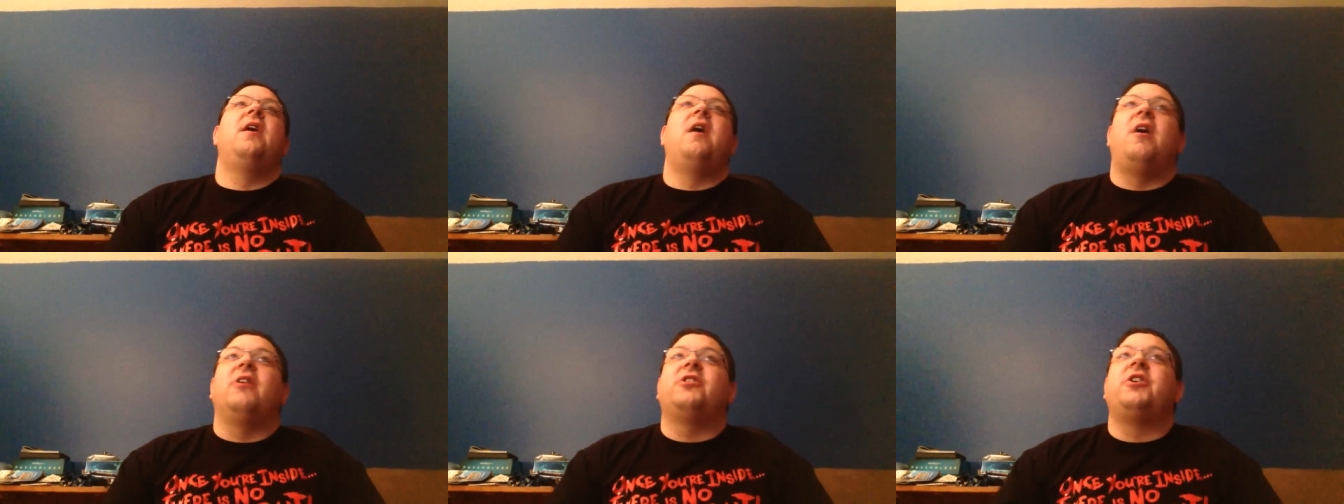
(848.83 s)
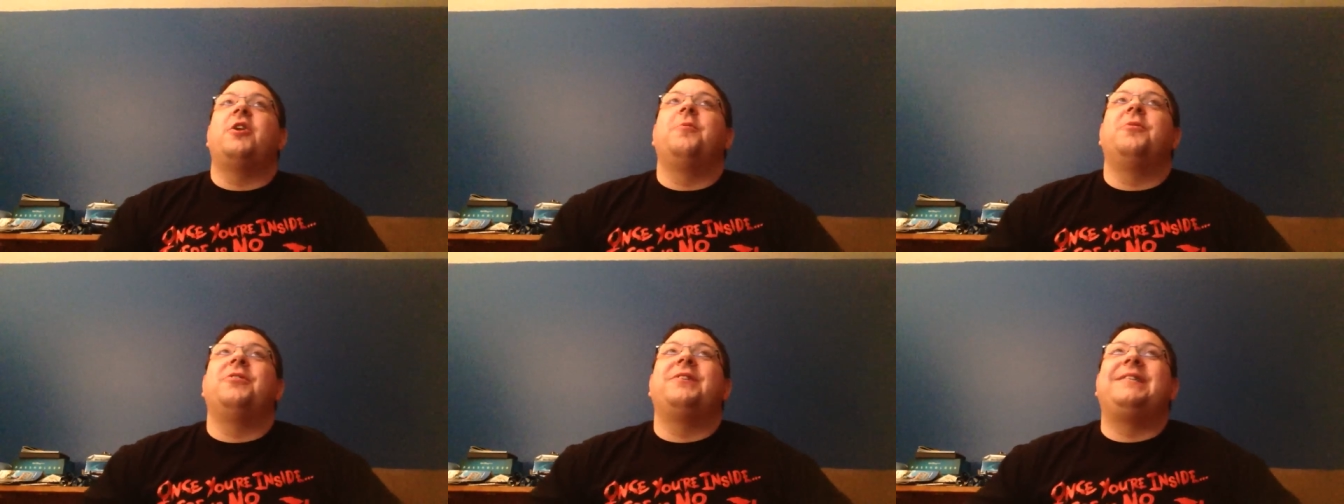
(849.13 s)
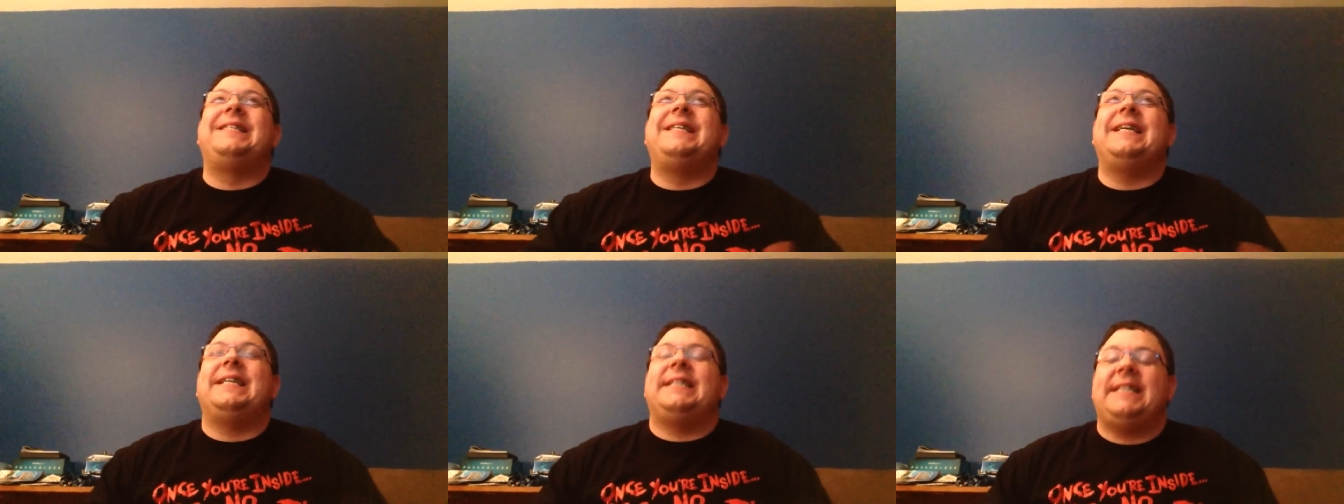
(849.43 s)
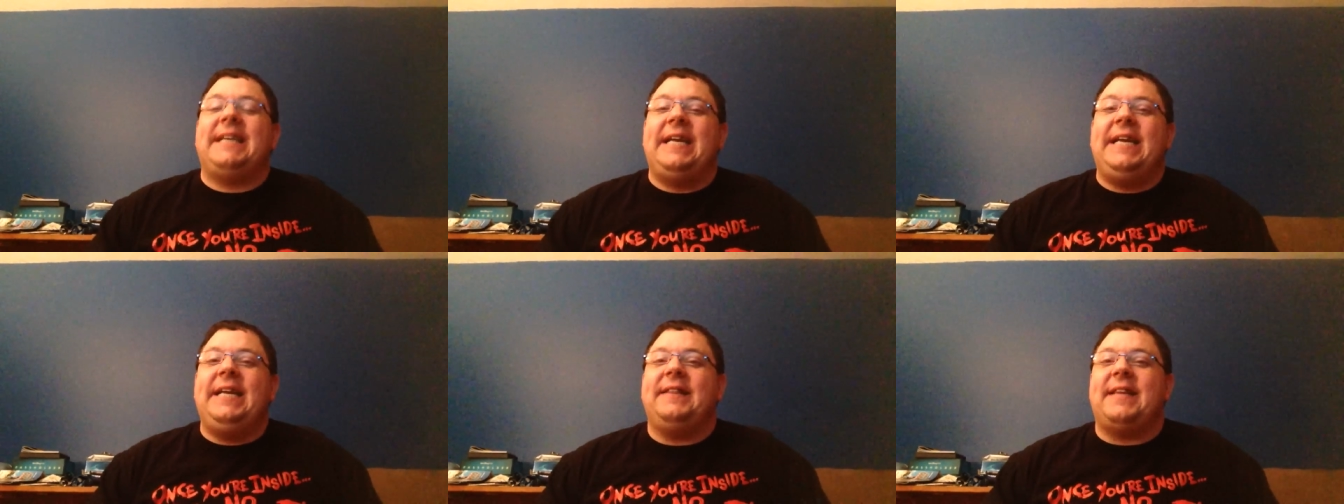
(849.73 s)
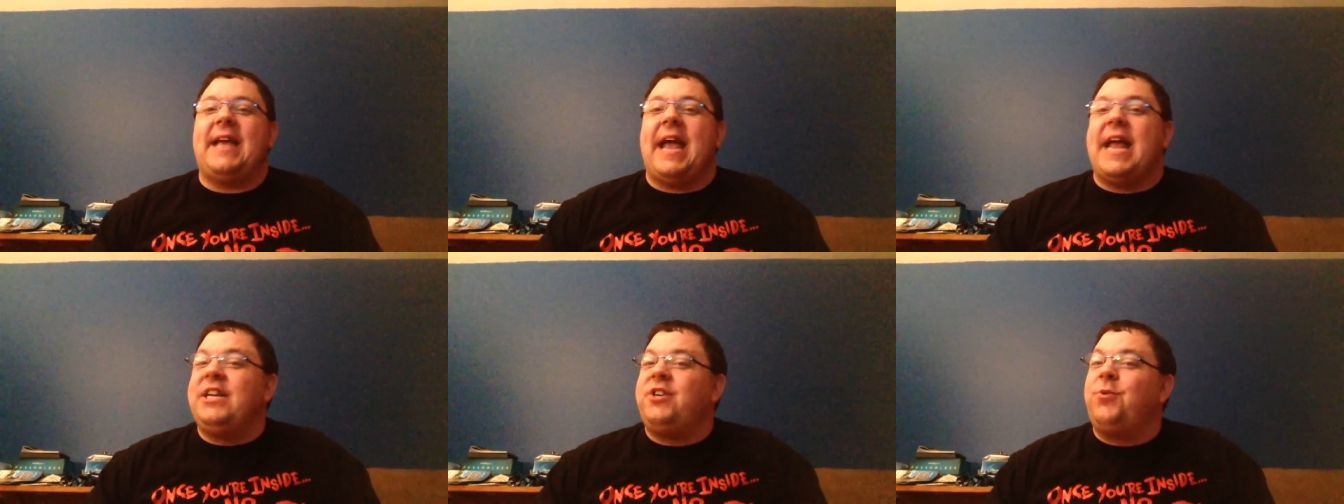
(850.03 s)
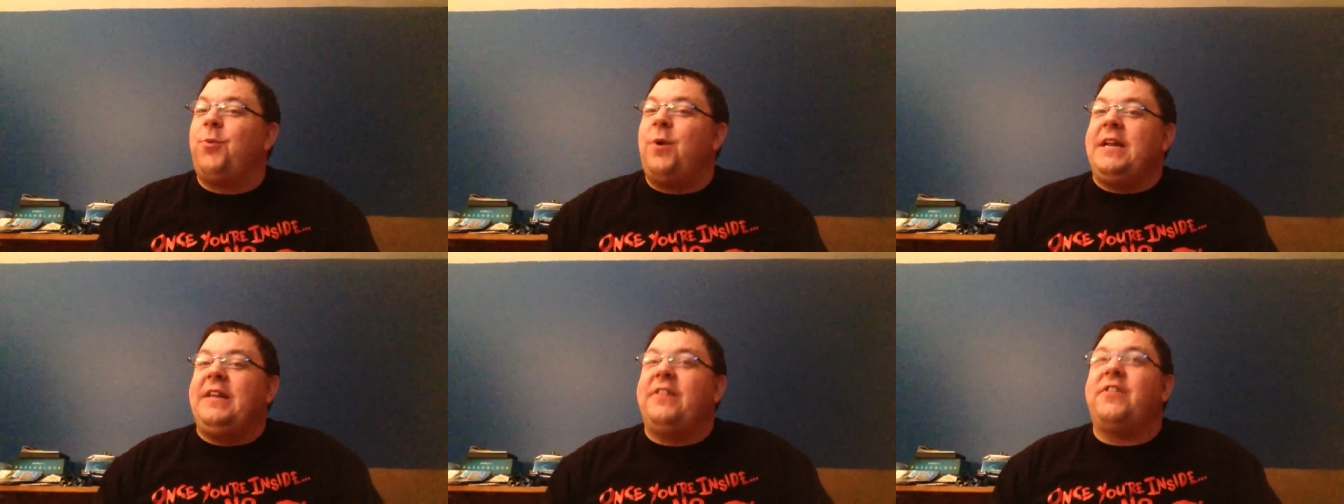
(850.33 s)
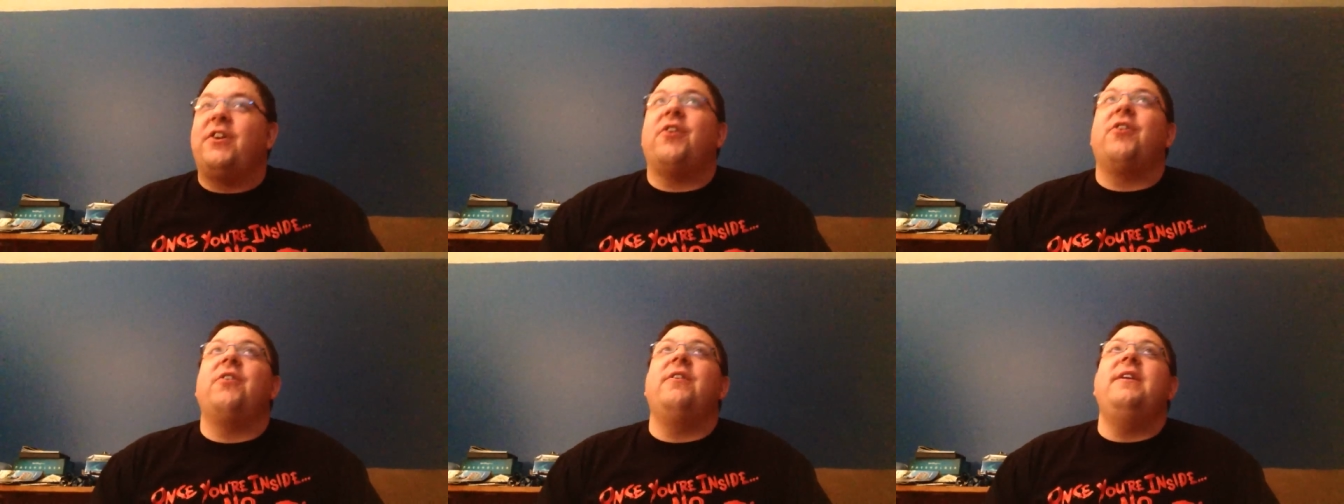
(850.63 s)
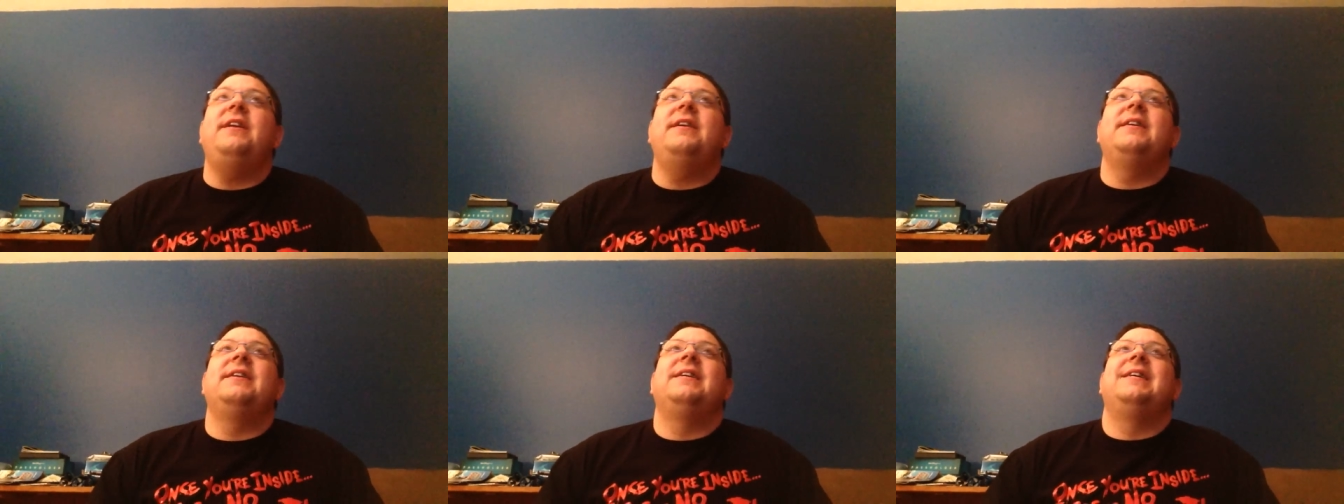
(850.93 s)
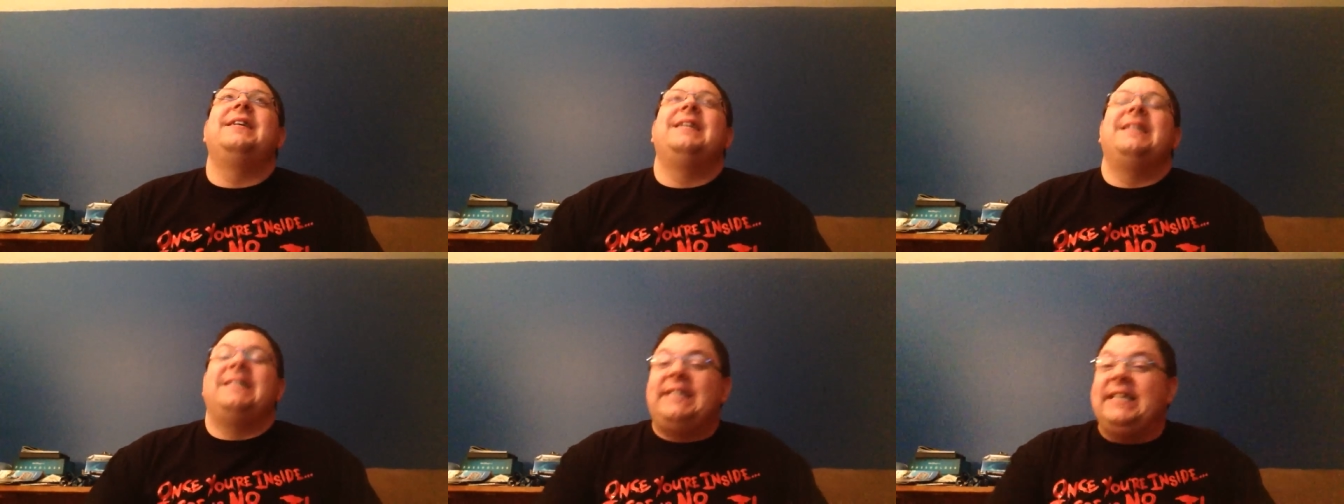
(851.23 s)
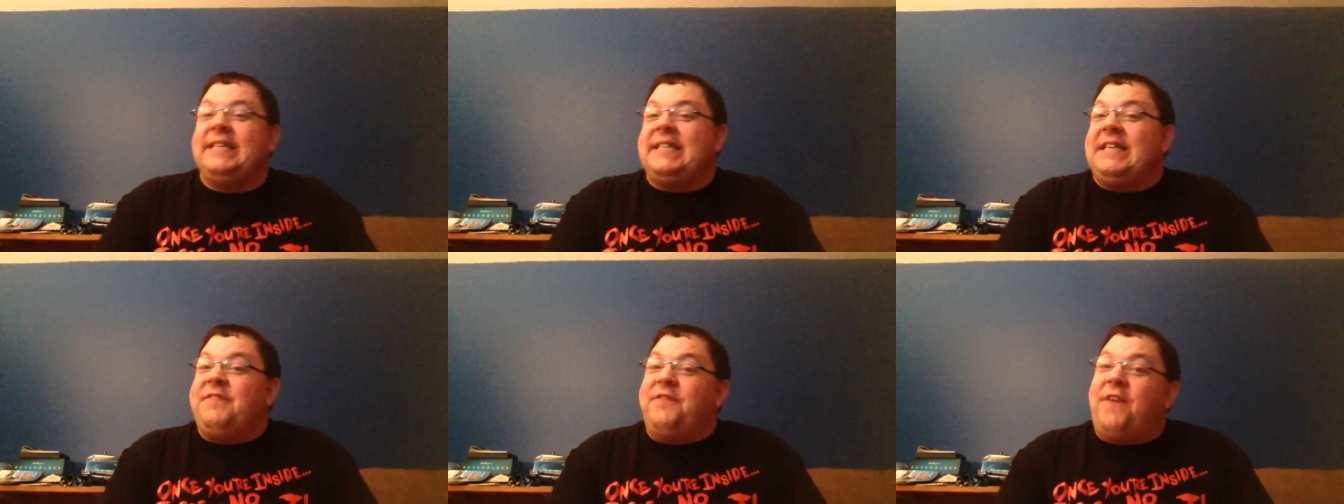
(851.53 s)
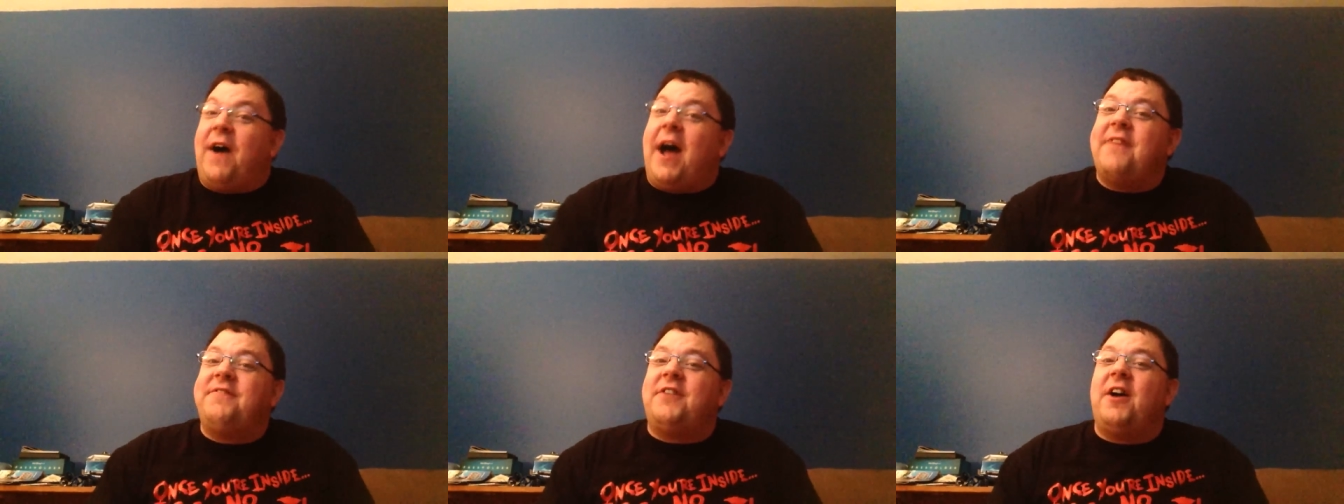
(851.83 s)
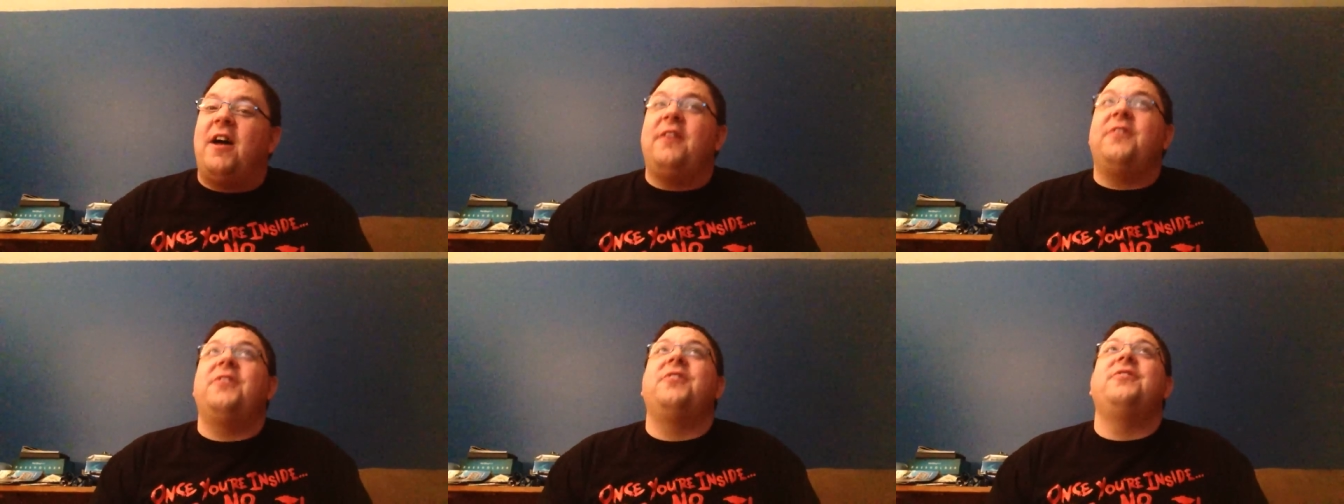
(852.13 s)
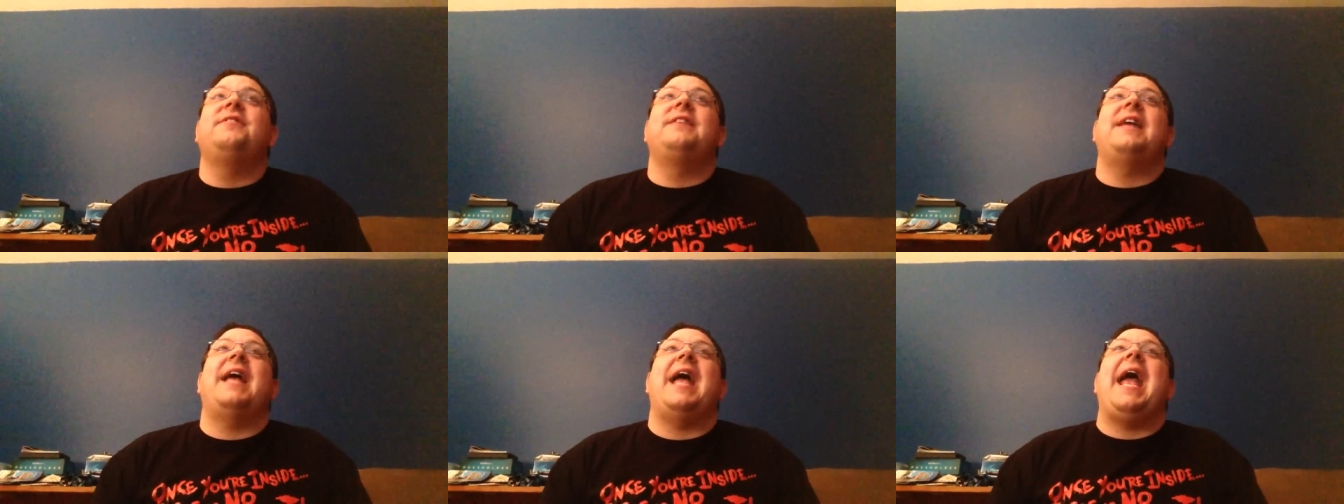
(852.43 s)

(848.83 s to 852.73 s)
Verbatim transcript: October 16th and 23rd, $65.